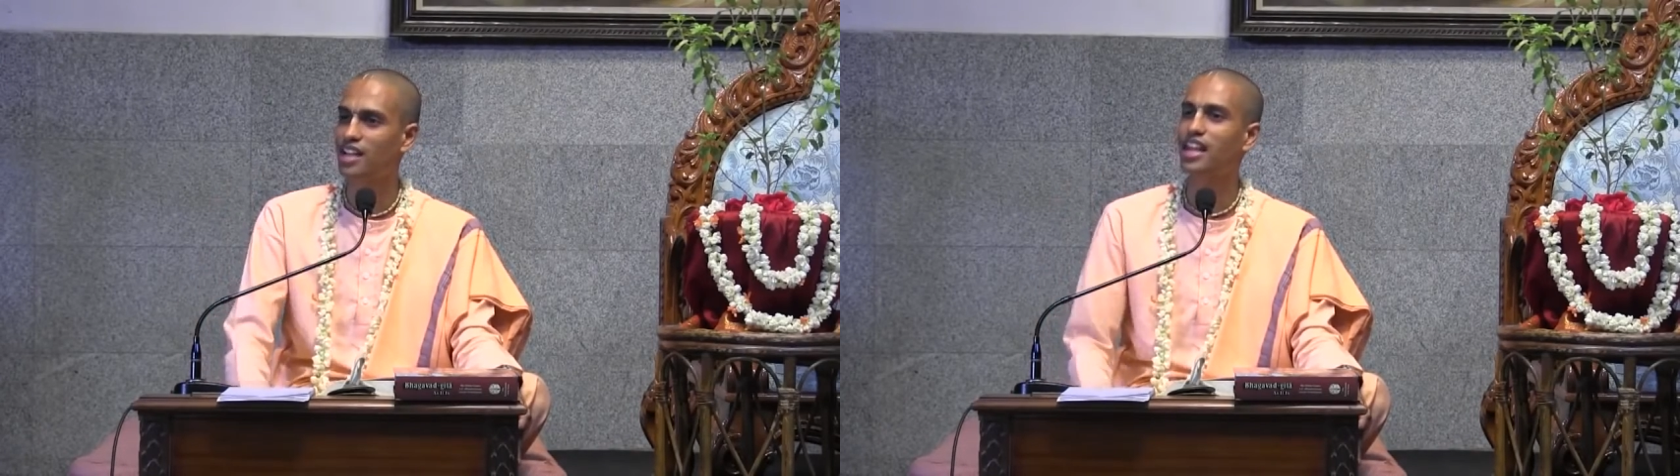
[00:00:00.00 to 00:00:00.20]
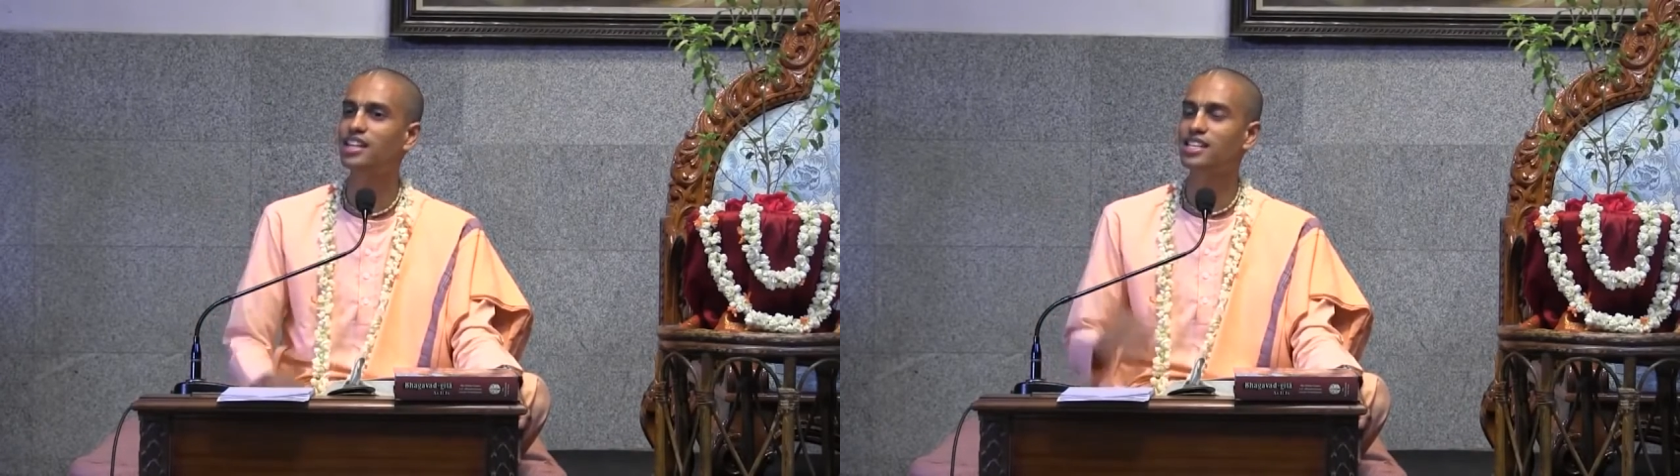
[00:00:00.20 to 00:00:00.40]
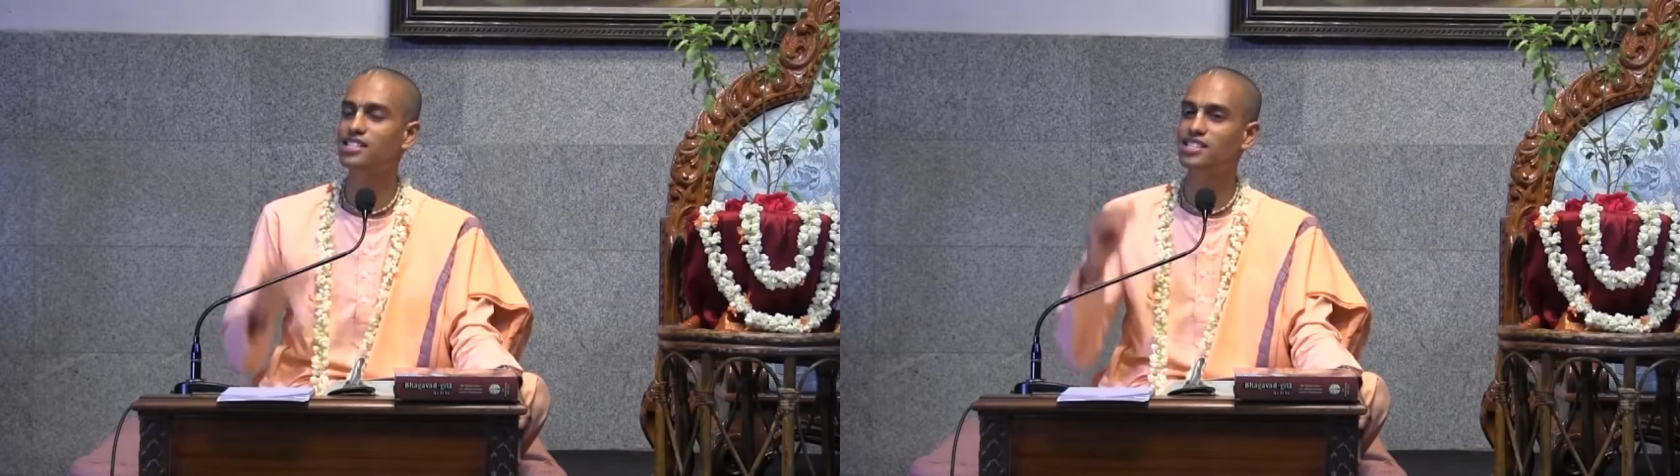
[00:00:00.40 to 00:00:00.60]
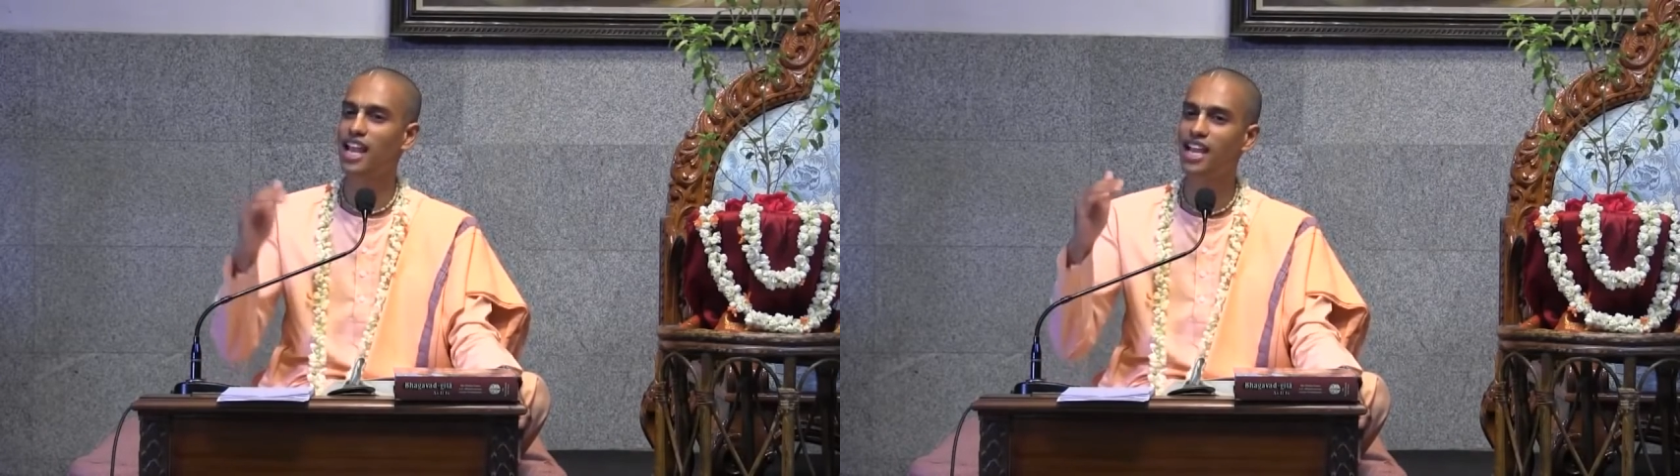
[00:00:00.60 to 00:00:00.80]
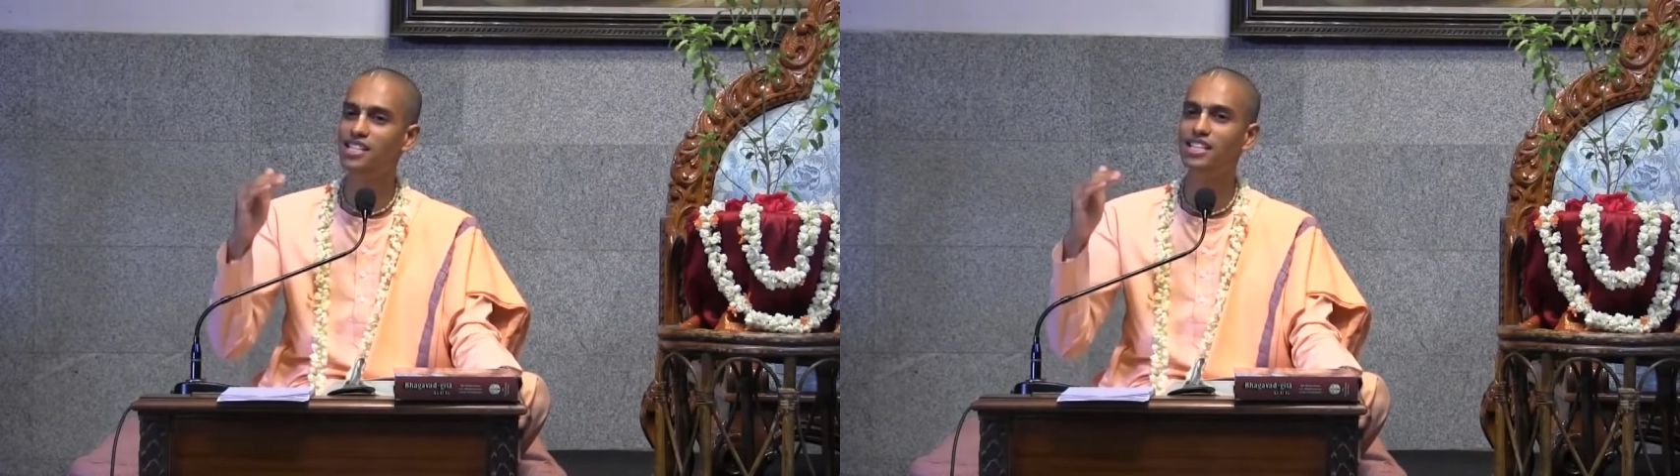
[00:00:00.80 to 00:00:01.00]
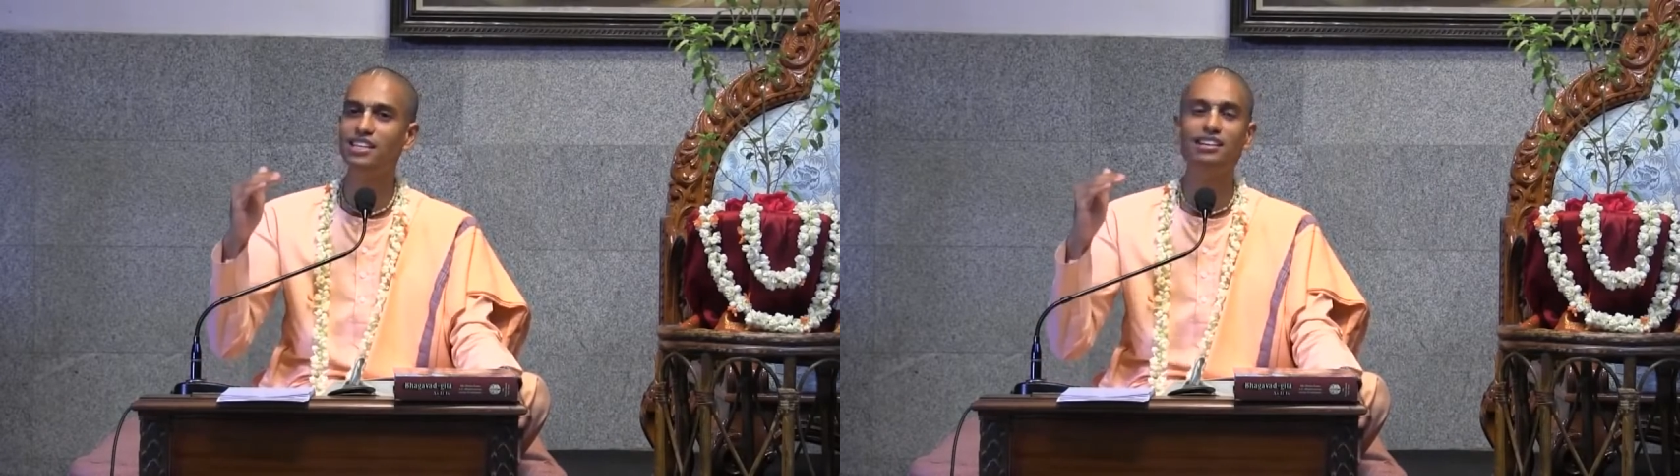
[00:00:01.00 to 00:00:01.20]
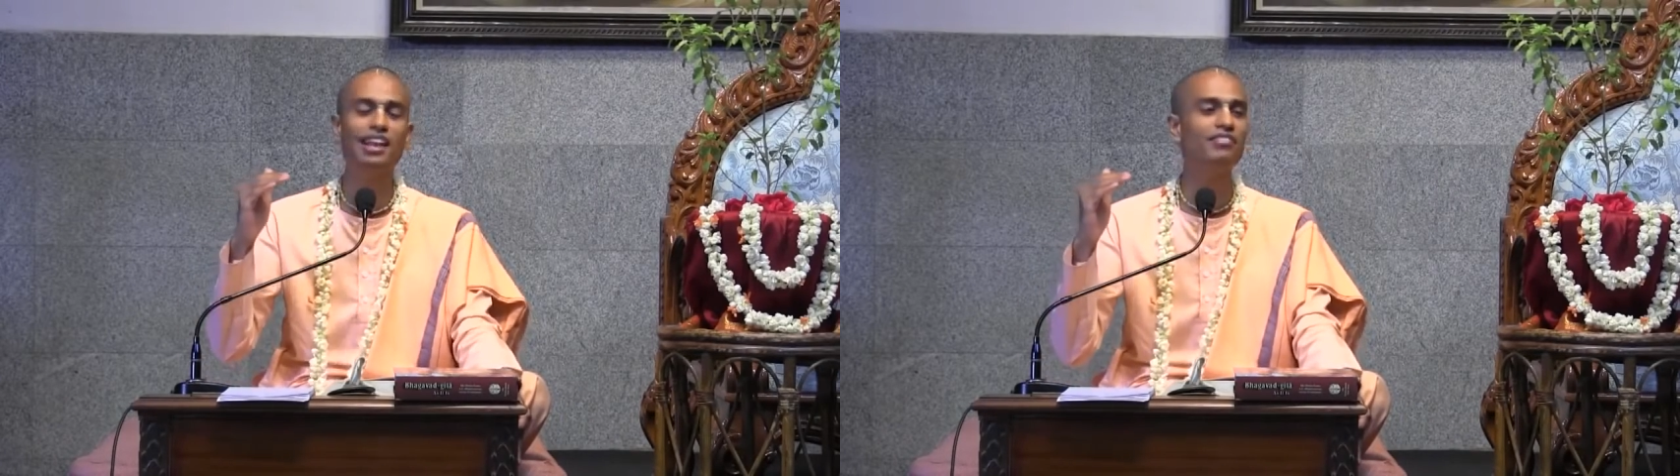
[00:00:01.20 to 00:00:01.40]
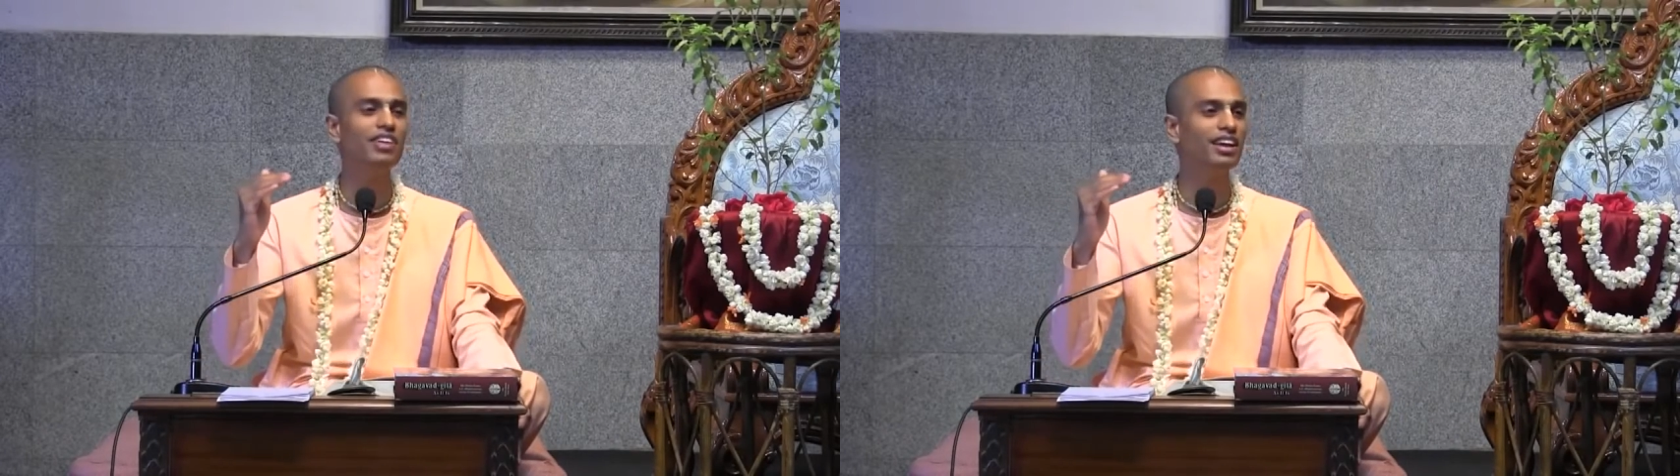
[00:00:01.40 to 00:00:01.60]
there is a stage in
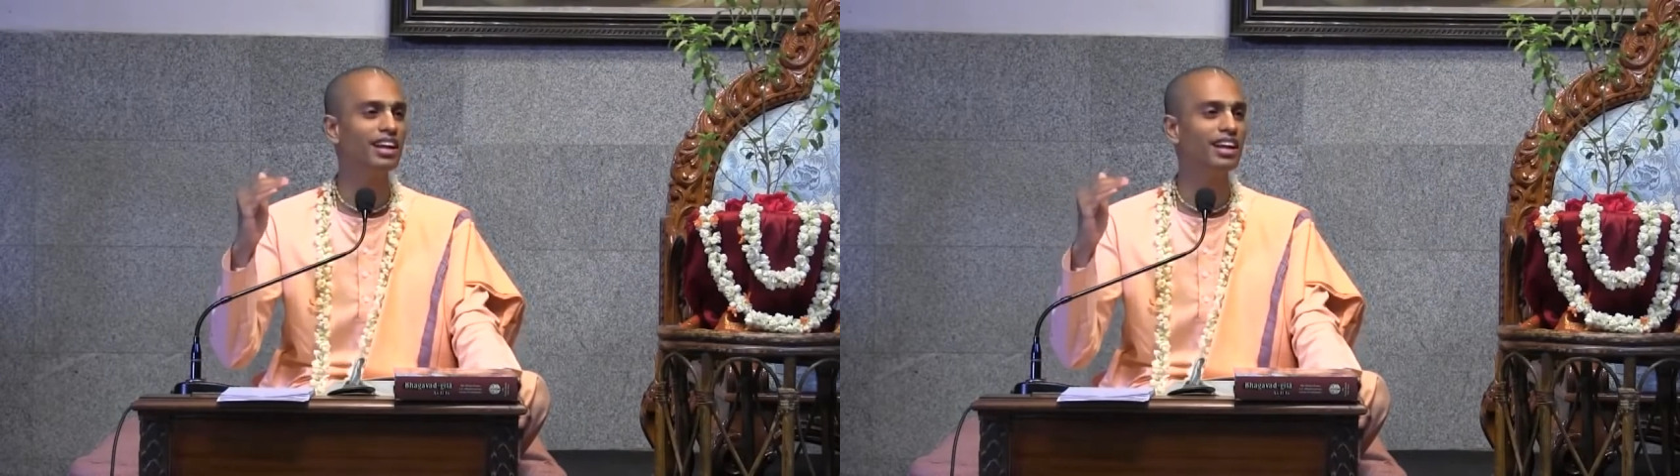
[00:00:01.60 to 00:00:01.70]
loving